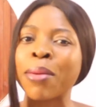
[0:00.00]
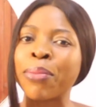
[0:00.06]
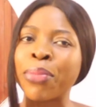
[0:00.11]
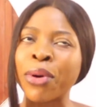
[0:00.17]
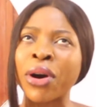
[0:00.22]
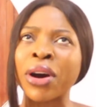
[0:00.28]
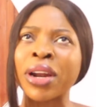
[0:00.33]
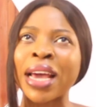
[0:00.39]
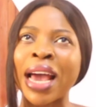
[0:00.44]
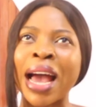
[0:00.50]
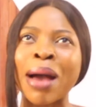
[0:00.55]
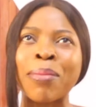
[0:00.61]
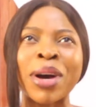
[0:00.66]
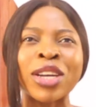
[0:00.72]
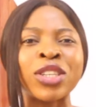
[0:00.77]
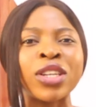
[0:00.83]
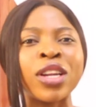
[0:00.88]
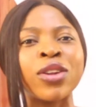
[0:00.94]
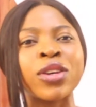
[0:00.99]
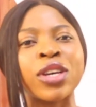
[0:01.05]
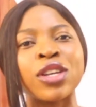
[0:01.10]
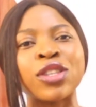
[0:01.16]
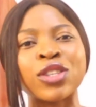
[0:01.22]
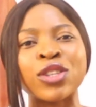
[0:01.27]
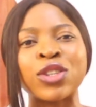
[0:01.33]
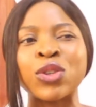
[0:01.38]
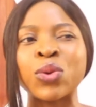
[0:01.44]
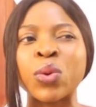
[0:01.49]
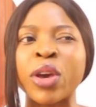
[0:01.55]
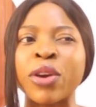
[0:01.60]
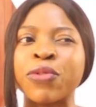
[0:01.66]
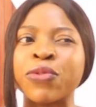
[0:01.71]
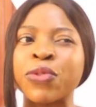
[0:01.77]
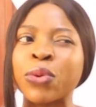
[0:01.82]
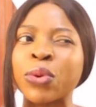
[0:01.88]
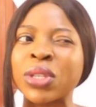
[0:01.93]
But I'm actually looking to do
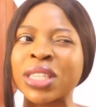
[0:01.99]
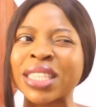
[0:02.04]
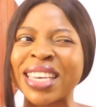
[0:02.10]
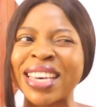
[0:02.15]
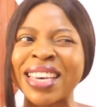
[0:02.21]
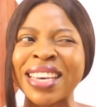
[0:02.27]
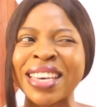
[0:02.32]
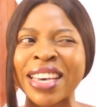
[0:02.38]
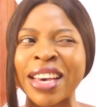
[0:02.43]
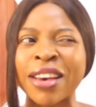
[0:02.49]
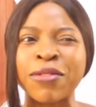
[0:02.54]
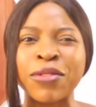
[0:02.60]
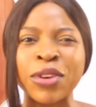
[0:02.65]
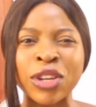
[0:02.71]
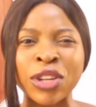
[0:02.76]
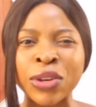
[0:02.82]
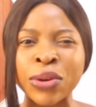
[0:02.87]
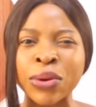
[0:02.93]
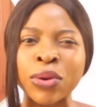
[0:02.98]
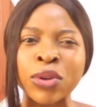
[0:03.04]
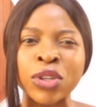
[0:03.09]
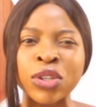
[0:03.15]
a full skincare video,